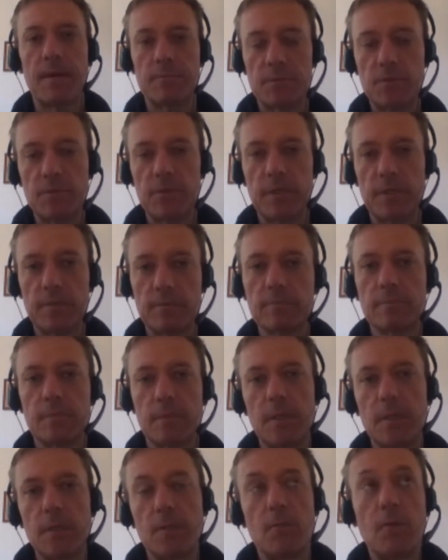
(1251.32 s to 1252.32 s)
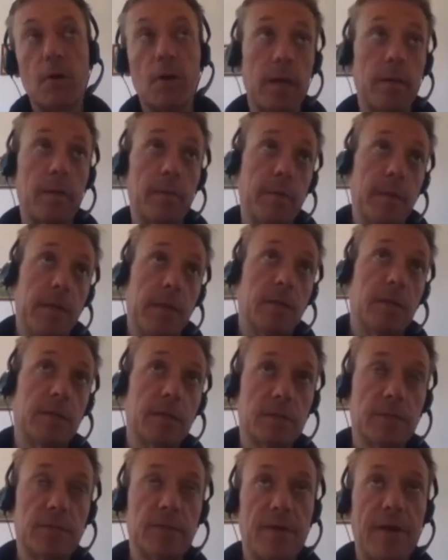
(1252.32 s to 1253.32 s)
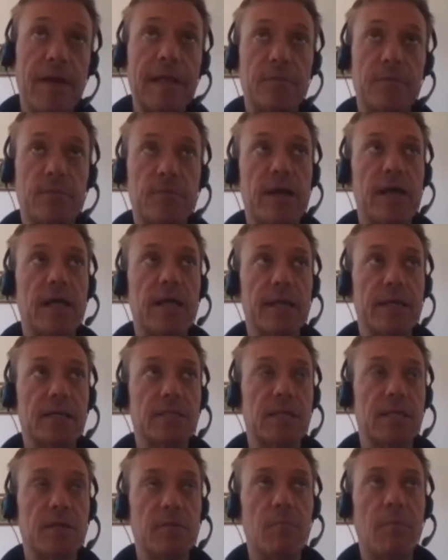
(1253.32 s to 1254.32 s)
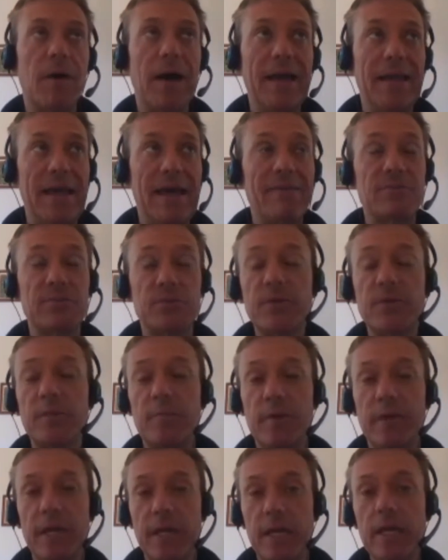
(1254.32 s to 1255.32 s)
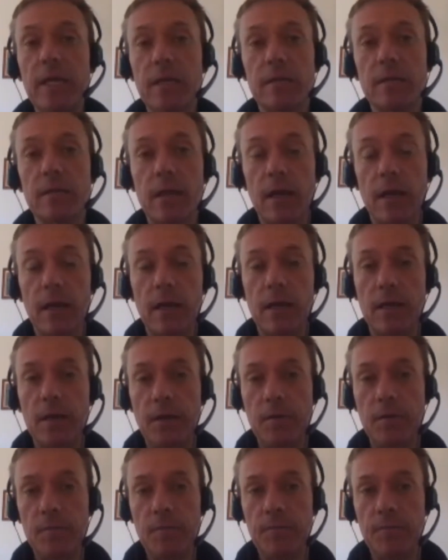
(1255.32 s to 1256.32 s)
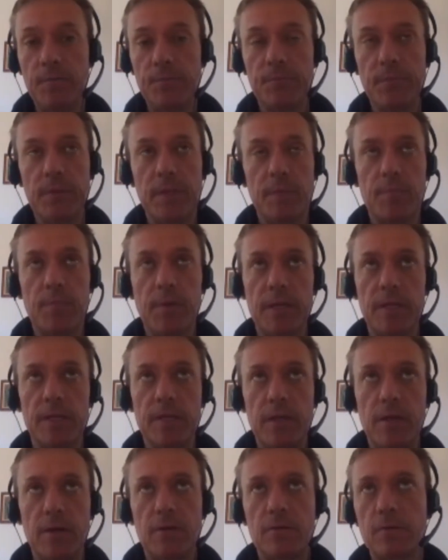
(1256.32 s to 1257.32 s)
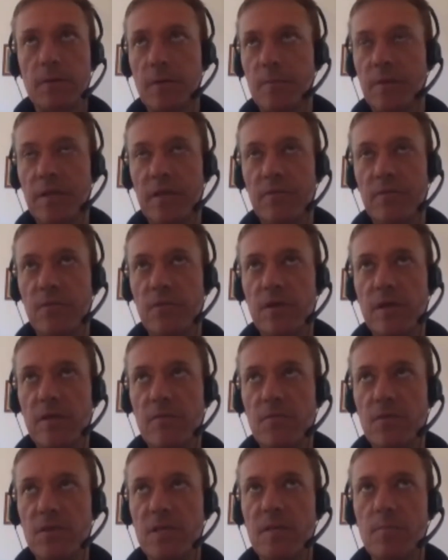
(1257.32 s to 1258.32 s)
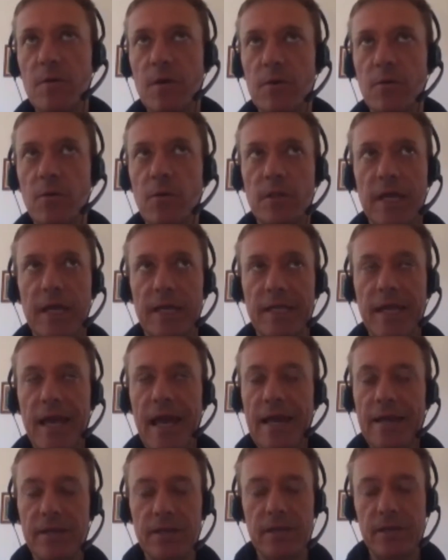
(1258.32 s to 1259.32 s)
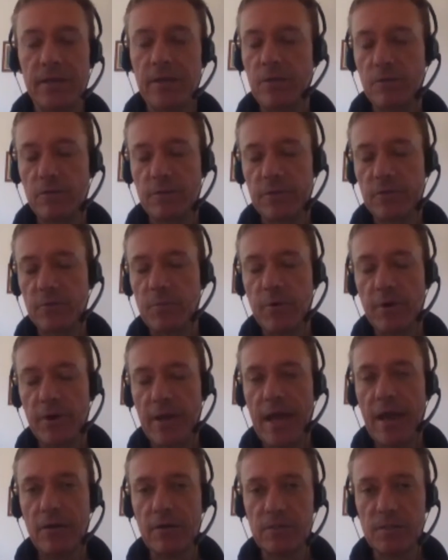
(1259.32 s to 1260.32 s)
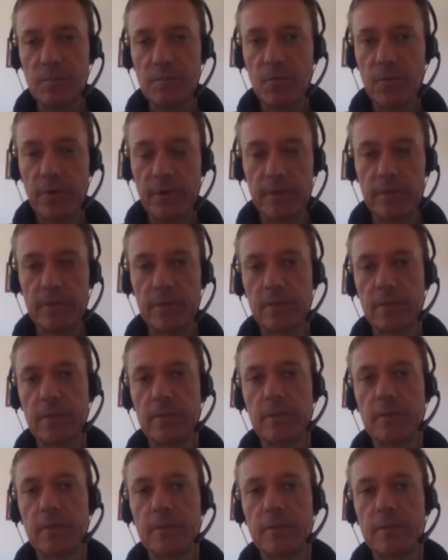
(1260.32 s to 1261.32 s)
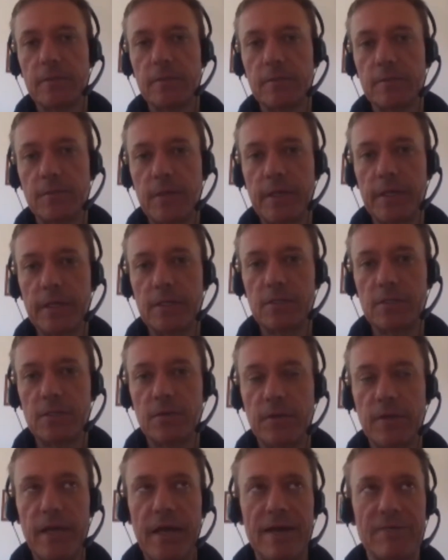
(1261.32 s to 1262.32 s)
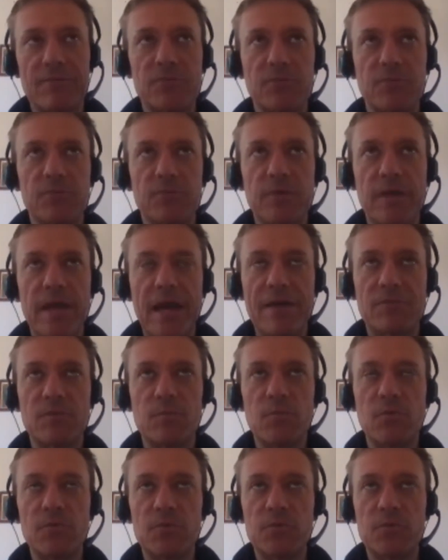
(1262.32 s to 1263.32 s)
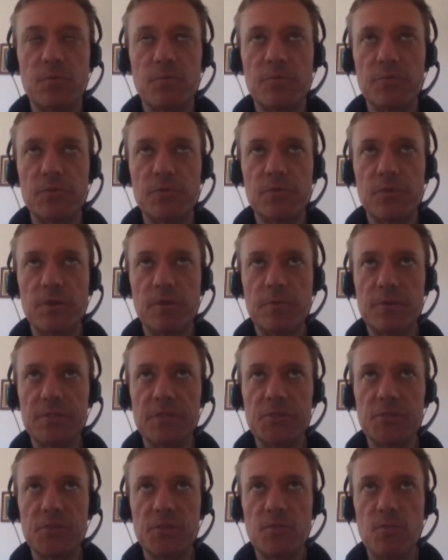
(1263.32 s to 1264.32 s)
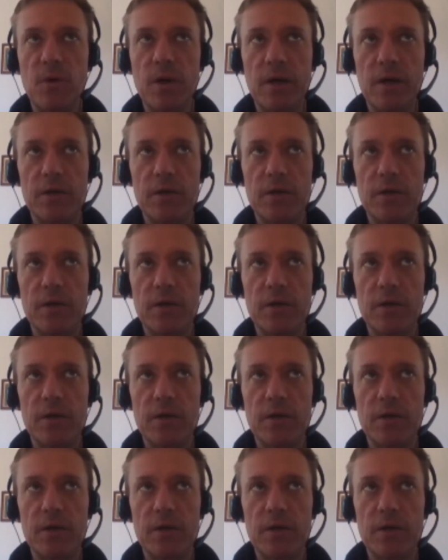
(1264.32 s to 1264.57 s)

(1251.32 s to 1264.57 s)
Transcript: Absolutely. Well, I mean, the reality is that you might have to in the beginning. But you know, I mean, if you keep on going like that, you burn out at some point. Right. So you have to move to a position